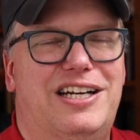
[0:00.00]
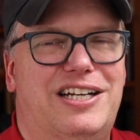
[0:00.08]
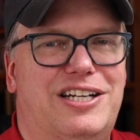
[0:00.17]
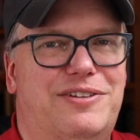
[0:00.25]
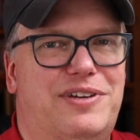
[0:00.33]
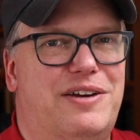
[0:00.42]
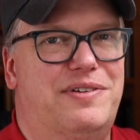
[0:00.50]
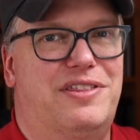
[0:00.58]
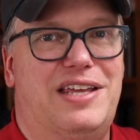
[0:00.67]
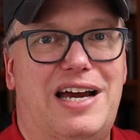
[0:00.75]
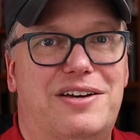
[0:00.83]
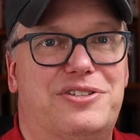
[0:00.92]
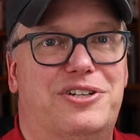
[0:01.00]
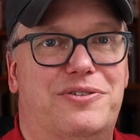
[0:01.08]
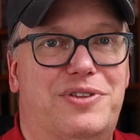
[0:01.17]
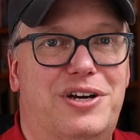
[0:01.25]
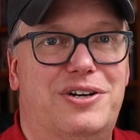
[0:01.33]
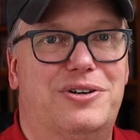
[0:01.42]
And if you have 1,000
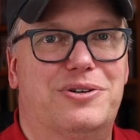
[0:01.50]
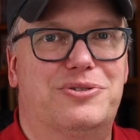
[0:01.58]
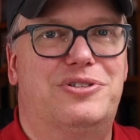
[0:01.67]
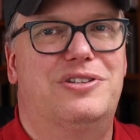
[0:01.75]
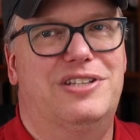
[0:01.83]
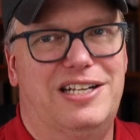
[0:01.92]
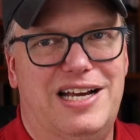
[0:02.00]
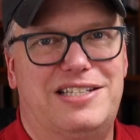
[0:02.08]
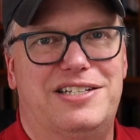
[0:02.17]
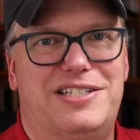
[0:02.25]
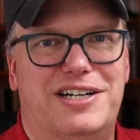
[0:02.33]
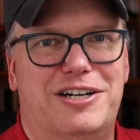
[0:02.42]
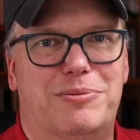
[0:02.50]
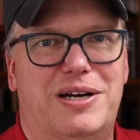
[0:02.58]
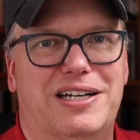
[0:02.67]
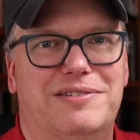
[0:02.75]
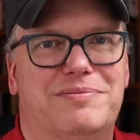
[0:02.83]
of those, then that's a terabyte.